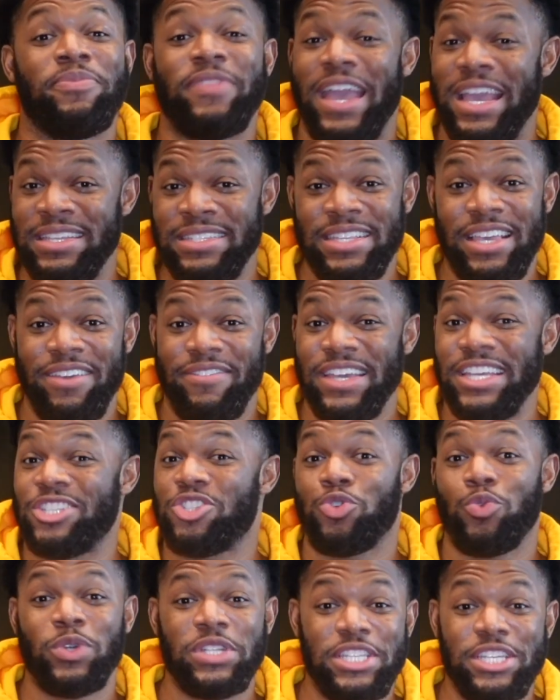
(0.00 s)
Thanksgiving
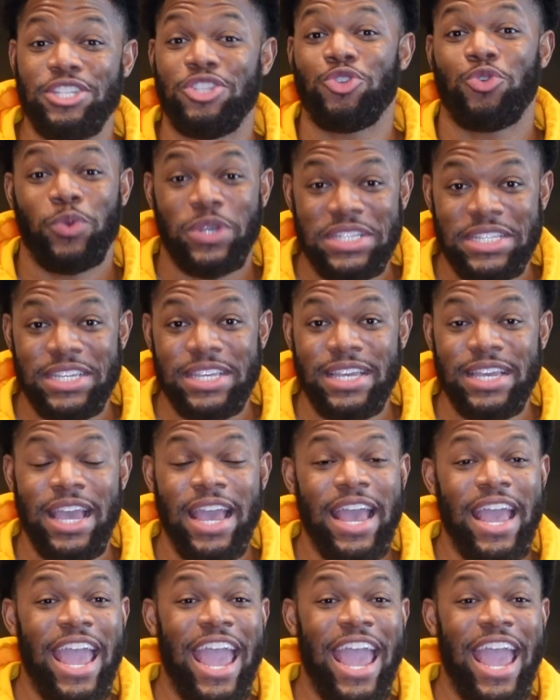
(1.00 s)
2020,